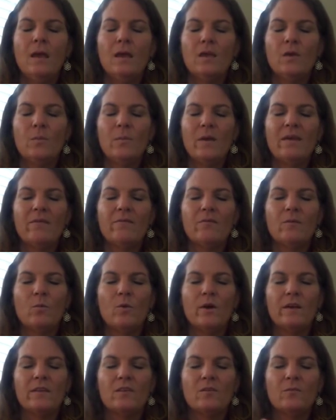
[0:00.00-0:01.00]
You may even
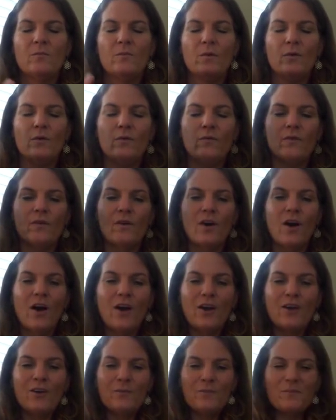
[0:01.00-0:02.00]
want to move your
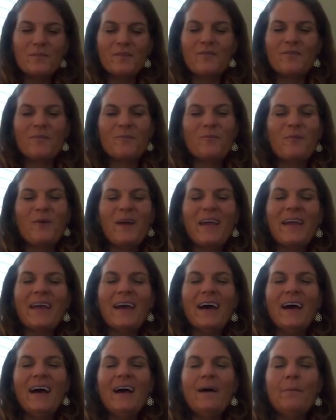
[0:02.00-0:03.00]
arms from way
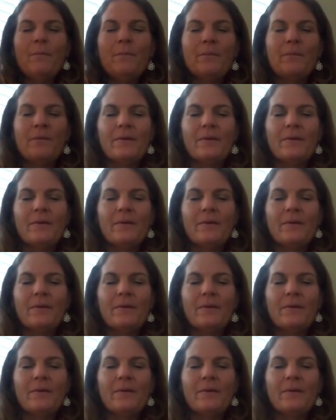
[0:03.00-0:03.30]
up